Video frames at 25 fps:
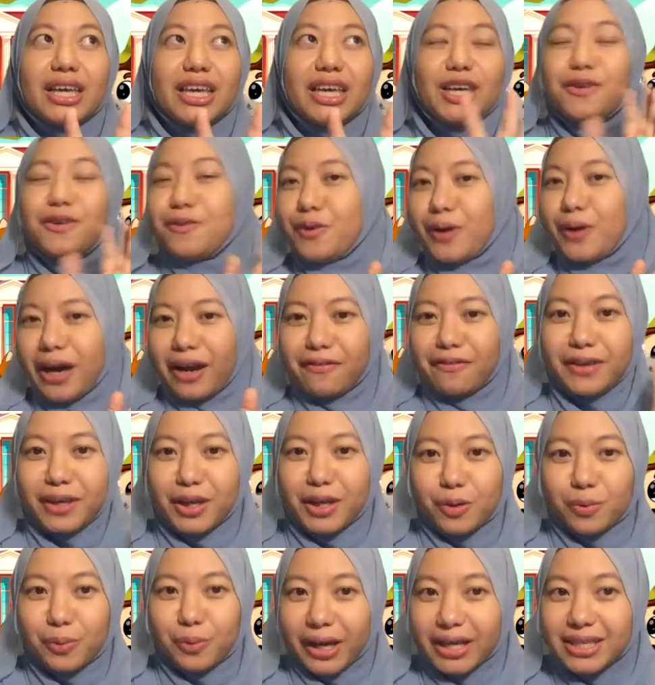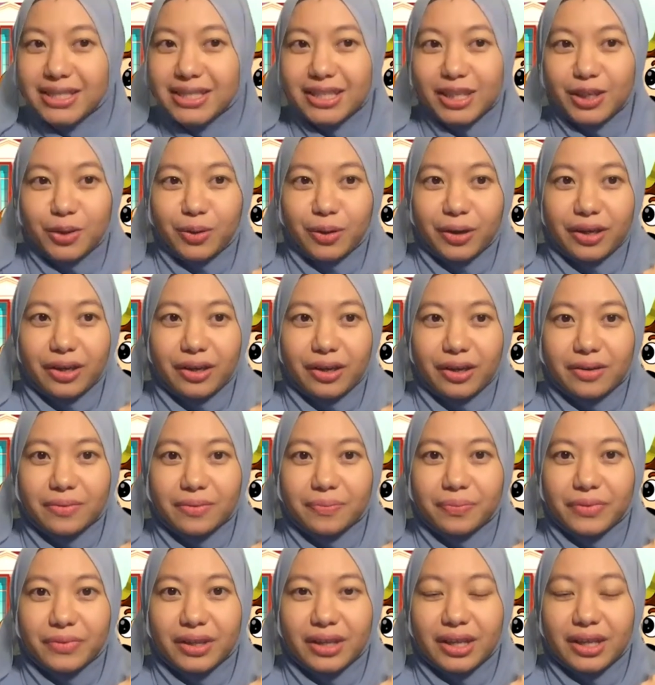If you have earwax in your ear,
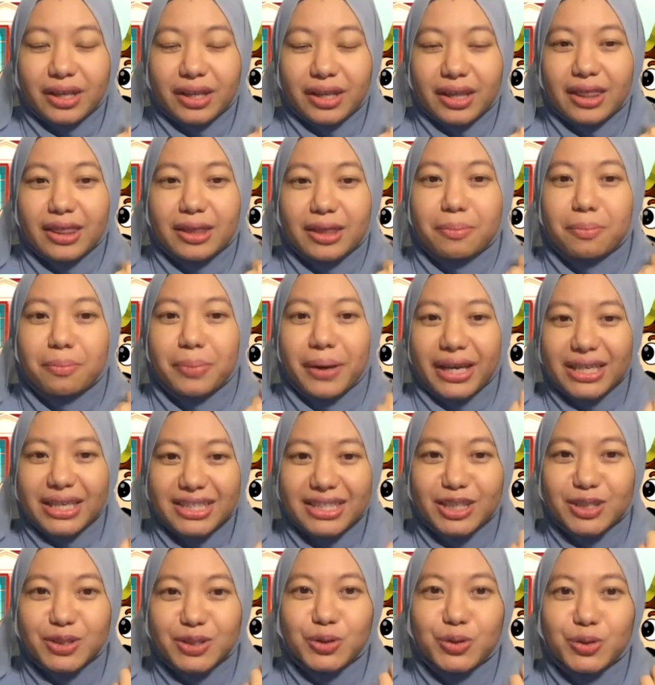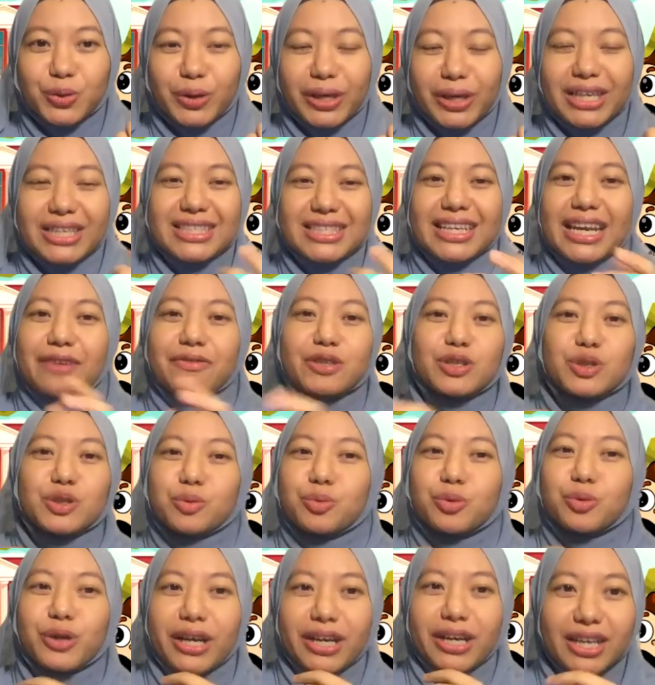the best thing to do is never to
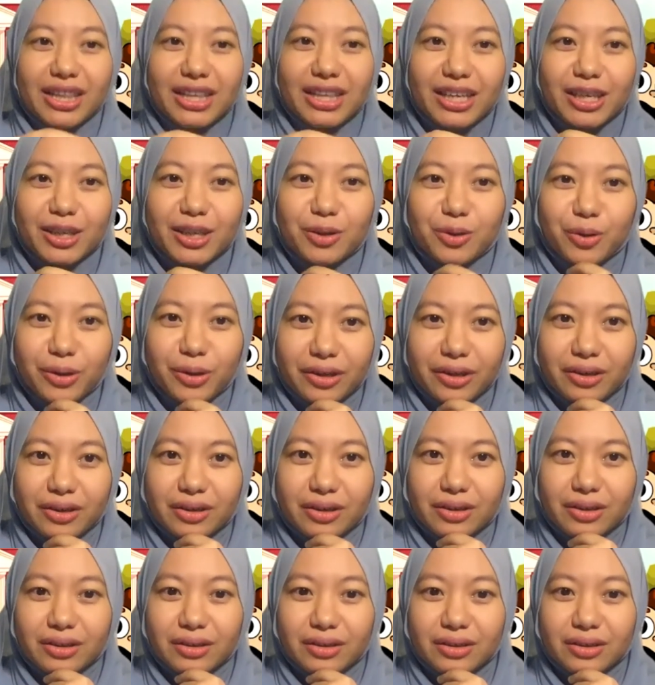put anything in your ear